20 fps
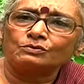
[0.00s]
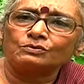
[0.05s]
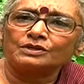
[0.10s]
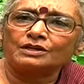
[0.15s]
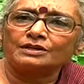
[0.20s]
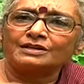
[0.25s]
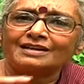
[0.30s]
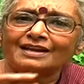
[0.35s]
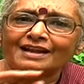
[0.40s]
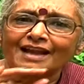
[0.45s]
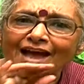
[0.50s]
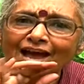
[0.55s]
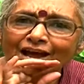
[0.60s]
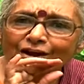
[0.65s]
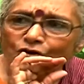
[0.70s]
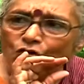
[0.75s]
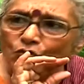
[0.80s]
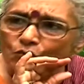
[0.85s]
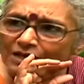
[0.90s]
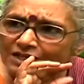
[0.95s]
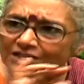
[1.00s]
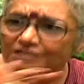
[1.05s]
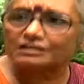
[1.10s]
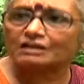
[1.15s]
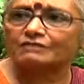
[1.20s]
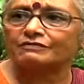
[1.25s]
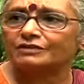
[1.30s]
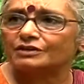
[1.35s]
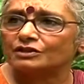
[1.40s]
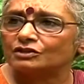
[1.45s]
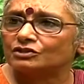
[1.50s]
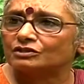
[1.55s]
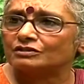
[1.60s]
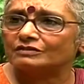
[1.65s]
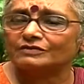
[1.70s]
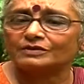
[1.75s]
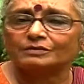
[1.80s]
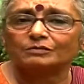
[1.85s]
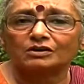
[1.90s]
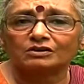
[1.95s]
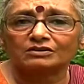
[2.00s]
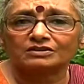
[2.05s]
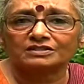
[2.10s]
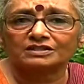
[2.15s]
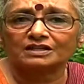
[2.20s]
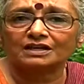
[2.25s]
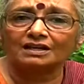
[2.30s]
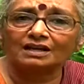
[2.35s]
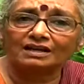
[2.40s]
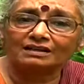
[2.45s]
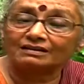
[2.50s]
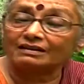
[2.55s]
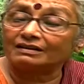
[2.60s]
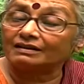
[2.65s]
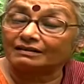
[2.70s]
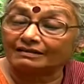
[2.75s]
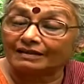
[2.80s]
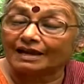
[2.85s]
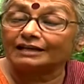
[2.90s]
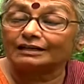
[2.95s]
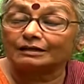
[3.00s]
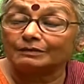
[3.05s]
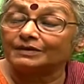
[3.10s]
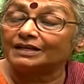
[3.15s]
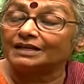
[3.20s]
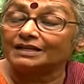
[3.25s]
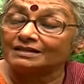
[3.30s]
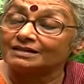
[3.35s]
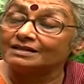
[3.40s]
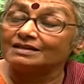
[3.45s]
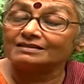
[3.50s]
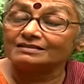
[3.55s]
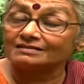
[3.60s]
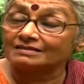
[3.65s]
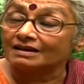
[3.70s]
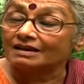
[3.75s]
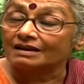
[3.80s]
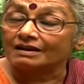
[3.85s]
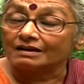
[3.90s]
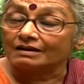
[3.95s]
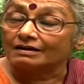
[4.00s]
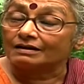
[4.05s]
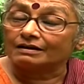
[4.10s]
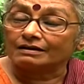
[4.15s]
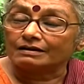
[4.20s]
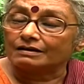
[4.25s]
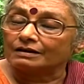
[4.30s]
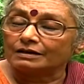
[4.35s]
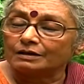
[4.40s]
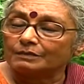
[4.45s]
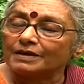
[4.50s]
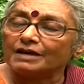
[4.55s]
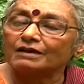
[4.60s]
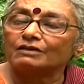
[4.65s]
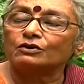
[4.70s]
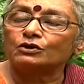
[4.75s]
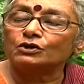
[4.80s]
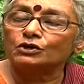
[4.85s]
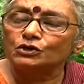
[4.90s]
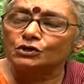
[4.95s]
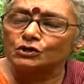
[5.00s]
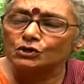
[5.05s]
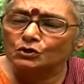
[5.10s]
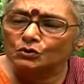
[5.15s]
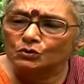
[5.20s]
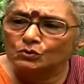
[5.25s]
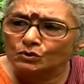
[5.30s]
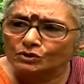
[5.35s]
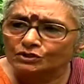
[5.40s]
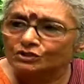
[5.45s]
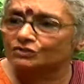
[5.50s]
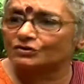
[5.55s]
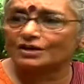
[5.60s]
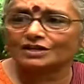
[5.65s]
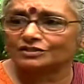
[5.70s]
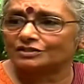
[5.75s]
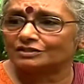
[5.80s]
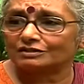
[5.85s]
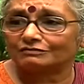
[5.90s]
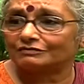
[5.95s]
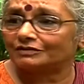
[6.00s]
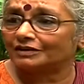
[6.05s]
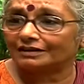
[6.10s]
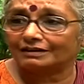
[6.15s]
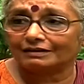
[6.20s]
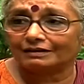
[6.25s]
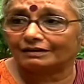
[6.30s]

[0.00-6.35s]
to the narrowest definition of democracy, and I think that will be it will be a huge tragedy for